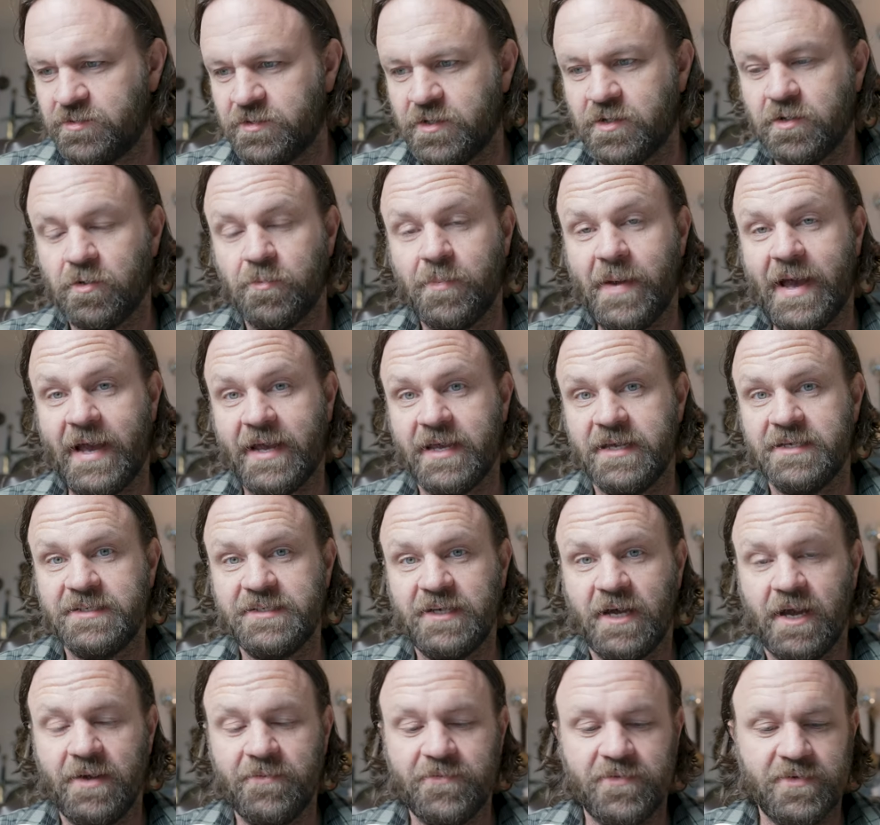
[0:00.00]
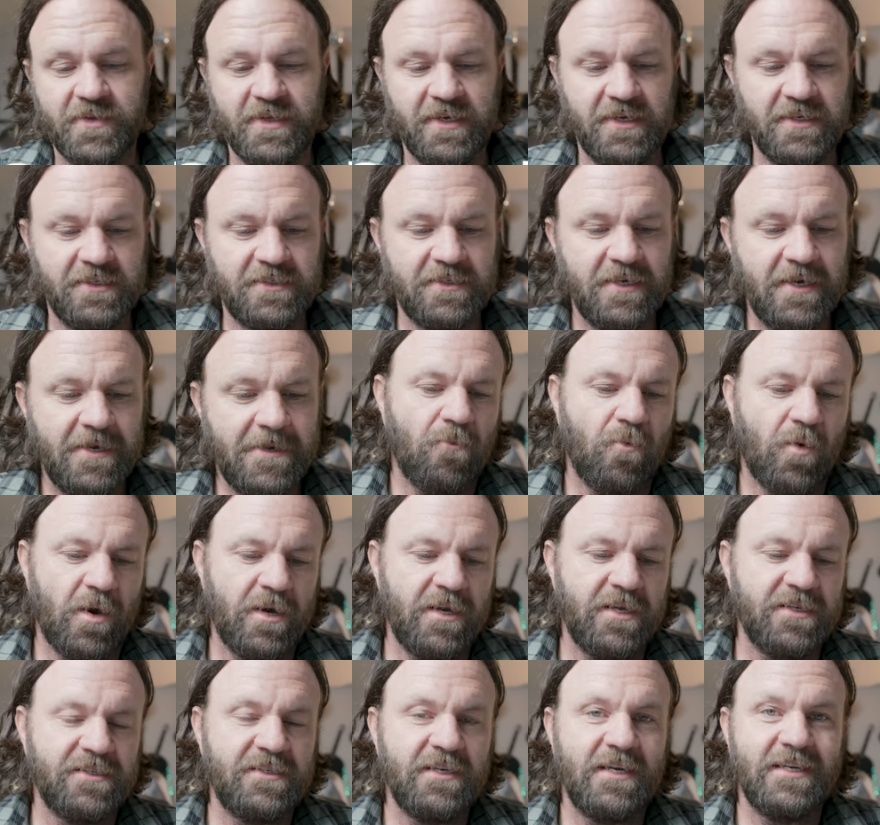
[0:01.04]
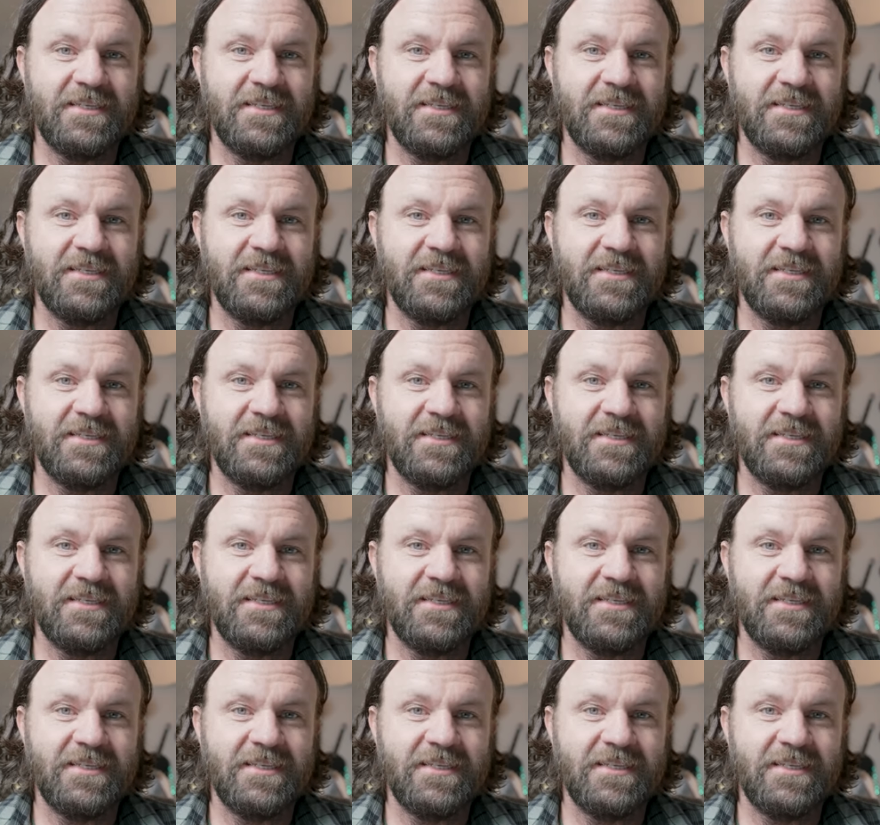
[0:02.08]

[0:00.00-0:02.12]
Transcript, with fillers: We're going to go back in time for these. One is